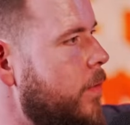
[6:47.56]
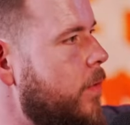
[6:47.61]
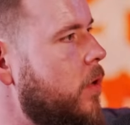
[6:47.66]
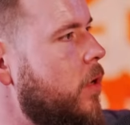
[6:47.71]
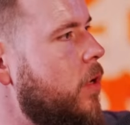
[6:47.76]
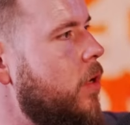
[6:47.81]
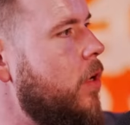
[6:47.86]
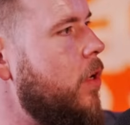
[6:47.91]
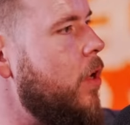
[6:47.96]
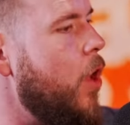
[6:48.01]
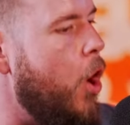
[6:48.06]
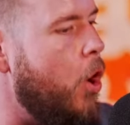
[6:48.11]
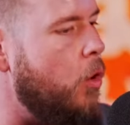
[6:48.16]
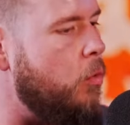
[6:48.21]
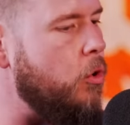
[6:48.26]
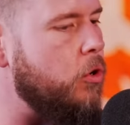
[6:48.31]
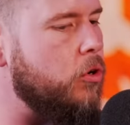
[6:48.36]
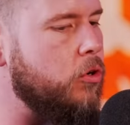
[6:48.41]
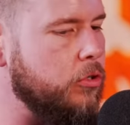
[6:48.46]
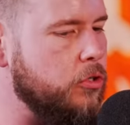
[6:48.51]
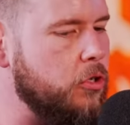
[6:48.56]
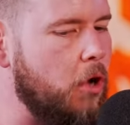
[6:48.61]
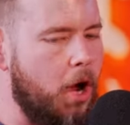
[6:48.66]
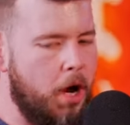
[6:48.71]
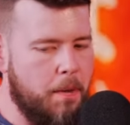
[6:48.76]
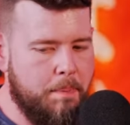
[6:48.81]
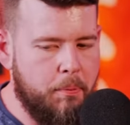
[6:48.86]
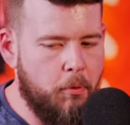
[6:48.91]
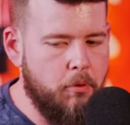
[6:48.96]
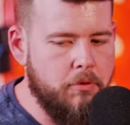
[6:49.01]
bring these? Well, because
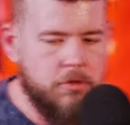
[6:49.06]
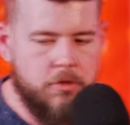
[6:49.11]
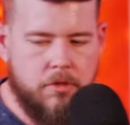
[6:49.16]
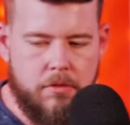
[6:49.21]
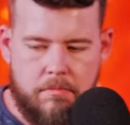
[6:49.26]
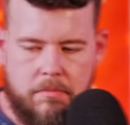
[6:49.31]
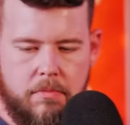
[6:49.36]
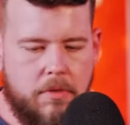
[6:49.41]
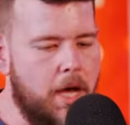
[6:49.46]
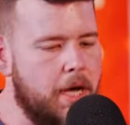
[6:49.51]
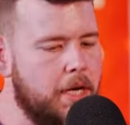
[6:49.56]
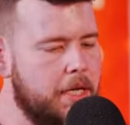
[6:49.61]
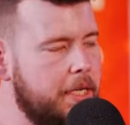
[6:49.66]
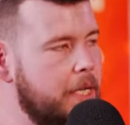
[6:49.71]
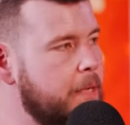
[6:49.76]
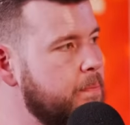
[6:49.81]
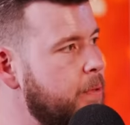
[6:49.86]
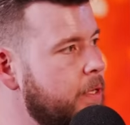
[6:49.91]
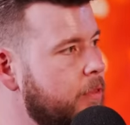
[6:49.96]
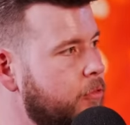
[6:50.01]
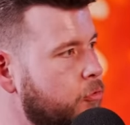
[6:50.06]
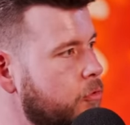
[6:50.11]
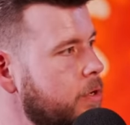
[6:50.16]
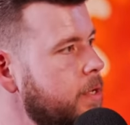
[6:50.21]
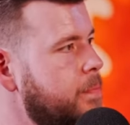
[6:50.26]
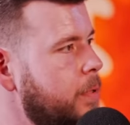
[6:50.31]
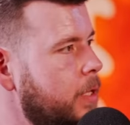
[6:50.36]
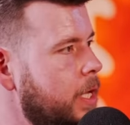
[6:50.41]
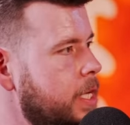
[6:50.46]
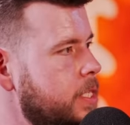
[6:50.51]
I brought some nuggety
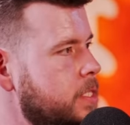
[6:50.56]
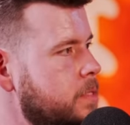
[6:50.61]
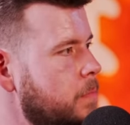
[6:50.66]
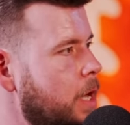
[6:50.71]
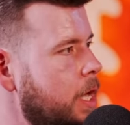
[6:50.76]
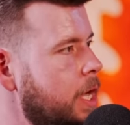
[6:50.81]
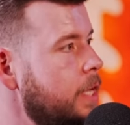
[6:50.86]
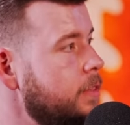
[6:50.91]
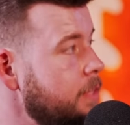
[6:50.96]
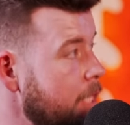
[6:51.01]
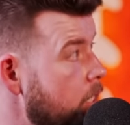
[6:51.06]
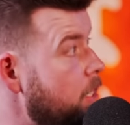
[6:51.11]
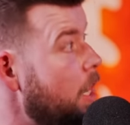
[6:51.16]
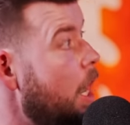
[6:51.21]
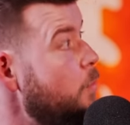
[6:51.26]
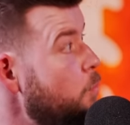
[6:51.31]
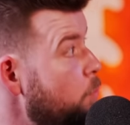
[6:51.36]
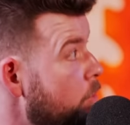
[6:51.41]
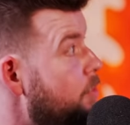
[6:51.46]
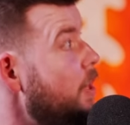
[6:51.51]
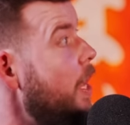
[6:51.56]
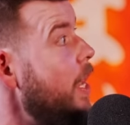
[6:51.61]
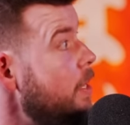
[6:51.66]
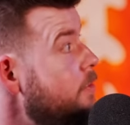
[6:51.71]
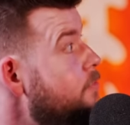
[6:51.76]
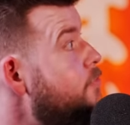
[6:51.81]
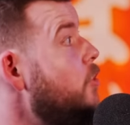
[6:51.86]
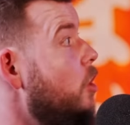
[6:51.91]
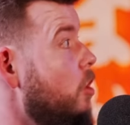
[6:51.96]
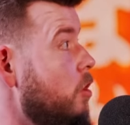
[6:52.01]
MP3 players, mate, and they come with
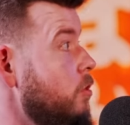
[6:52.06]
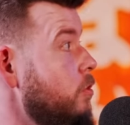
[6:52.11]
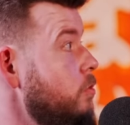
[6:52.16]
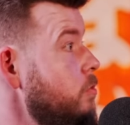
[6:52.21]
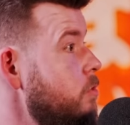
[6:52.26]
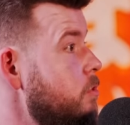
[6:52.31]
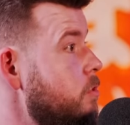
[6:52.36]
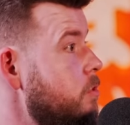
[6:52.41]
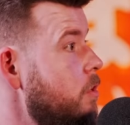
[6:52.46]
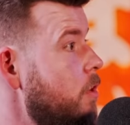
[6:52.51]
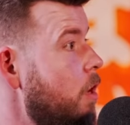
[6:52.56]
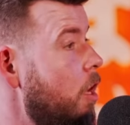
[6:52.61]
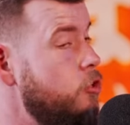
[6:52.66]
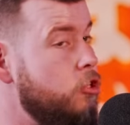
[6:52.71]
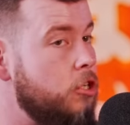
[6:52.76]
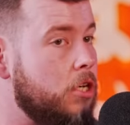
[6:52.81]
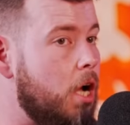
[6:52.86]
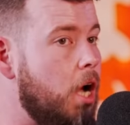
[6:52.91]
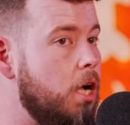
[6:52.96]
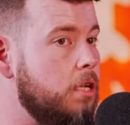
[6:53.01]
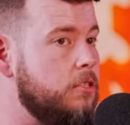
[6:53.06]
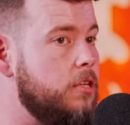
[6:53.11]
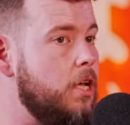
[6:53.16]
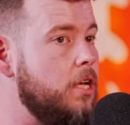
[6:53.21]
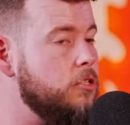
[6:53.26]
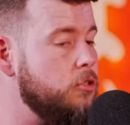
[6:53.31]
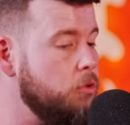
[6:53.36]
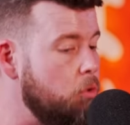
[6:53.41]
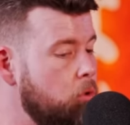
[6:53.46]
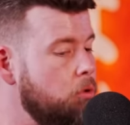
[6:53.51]
headphones, mm. and you can't
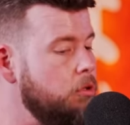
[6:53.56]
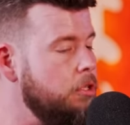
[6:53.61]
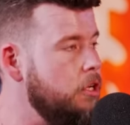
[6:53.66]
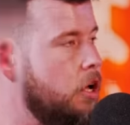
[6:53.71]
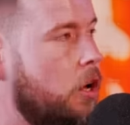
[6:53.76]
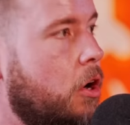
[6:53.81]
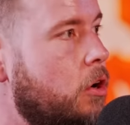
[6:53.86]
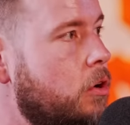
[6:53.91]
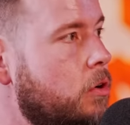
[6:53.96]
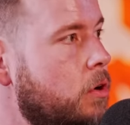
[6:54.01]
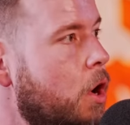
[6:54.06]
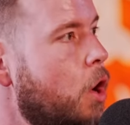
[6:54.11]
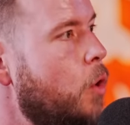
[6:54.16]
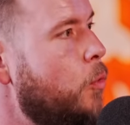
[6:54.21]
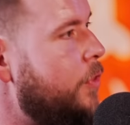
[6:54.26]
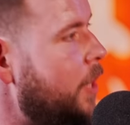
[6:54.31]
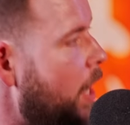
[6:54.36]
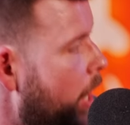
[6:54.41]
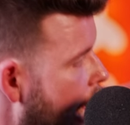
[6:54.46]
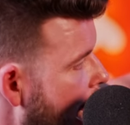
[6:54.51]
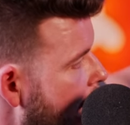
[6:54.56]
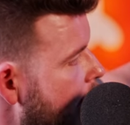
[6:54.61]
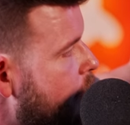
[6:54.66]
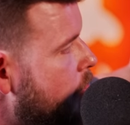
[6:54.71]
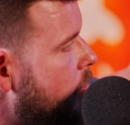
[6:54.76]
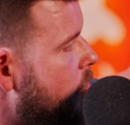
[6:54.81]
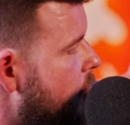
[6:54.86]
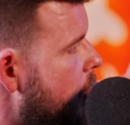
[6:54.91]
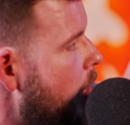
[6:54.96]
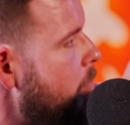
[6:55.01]
test audio without
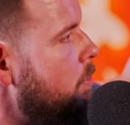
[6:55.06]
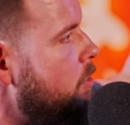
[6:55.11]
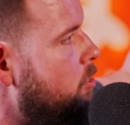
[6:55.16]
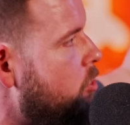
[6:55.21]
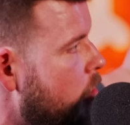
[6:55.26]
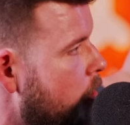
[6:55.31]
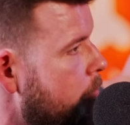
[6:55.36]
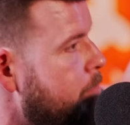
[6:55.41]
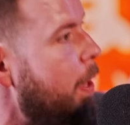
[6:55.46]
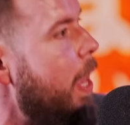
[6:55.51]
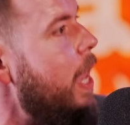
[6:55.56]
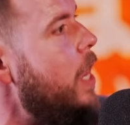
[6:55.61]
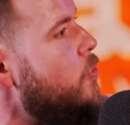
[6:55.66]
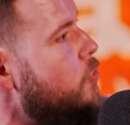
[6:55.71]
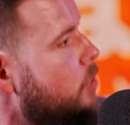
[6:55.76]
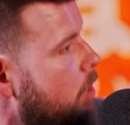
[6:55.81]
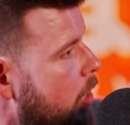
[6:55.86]
having something to compare